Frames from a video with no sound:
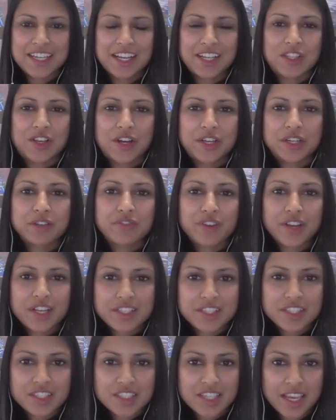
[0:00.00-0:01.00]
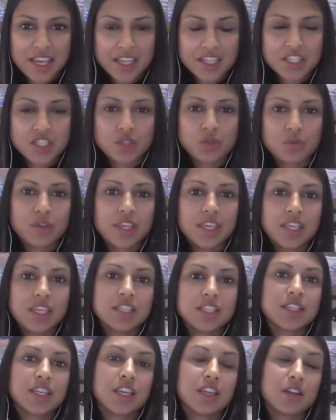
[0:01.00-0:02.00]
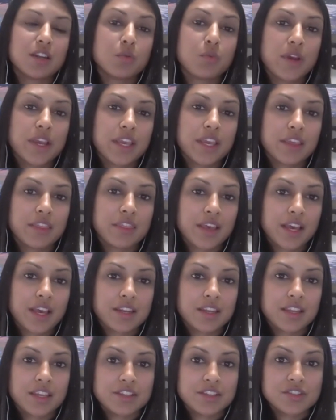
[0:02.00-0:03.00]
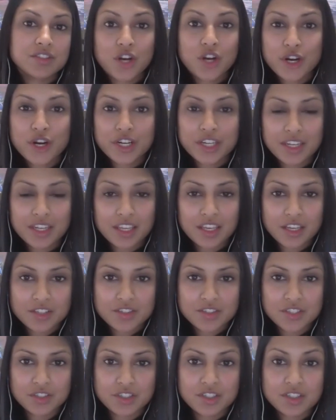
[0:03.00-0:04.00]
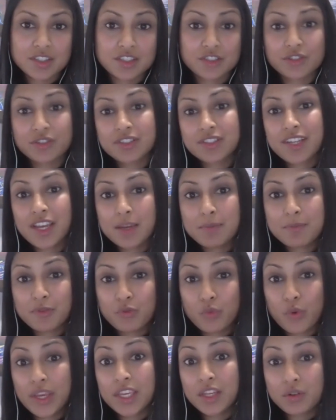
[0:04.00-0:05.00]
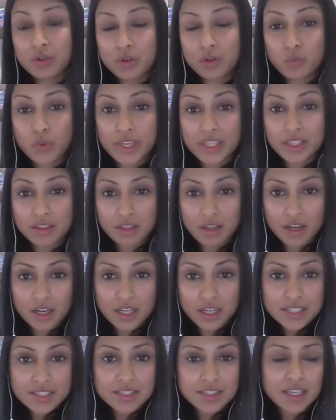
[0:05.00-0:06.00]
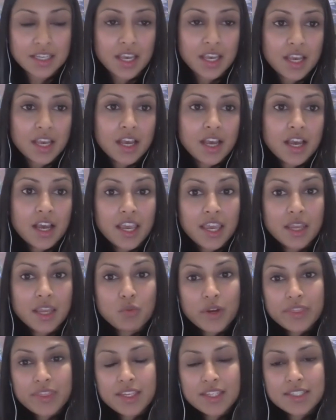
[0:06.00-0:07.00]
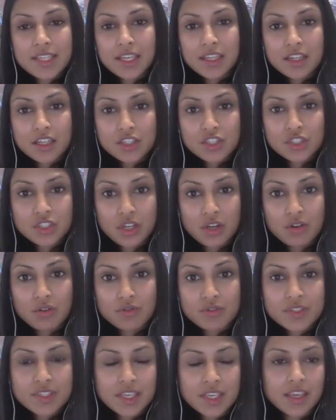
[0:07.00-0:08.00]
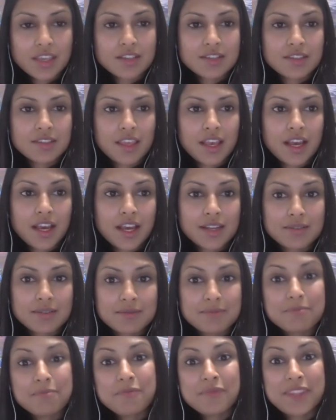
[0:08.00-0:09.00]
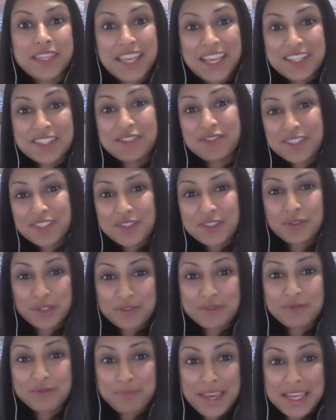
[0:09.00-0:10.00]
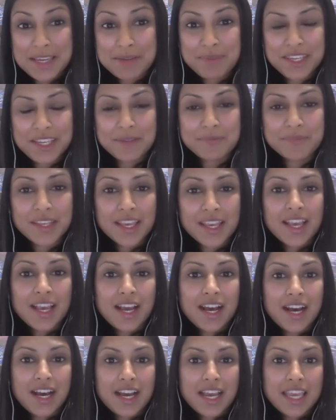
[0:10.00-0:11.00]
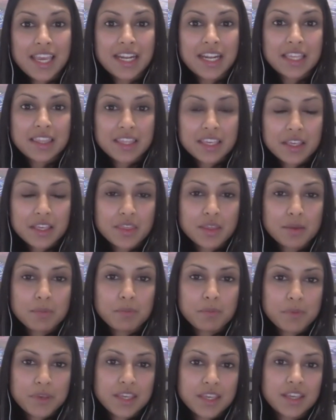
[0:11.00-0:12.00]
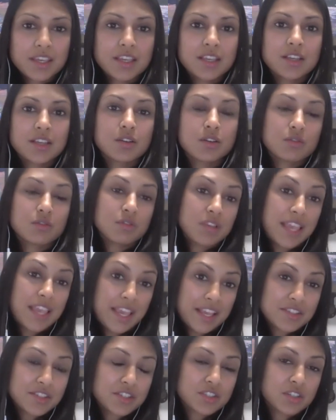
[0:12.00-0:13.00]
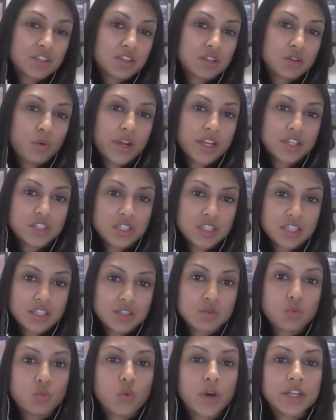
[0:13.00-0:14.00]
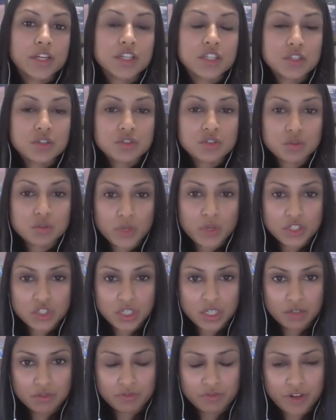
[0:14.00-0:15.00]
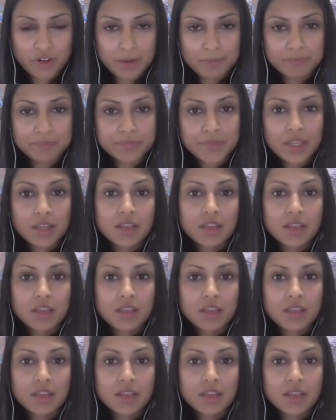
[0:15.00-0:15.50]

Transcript: A lot of us tend to eat in a way that is targeting a cer- certain type of weight or weight loss. And what the data shows is that the answer is sort of maybe. Uh, and I think the big answer to the question is what are you switching from?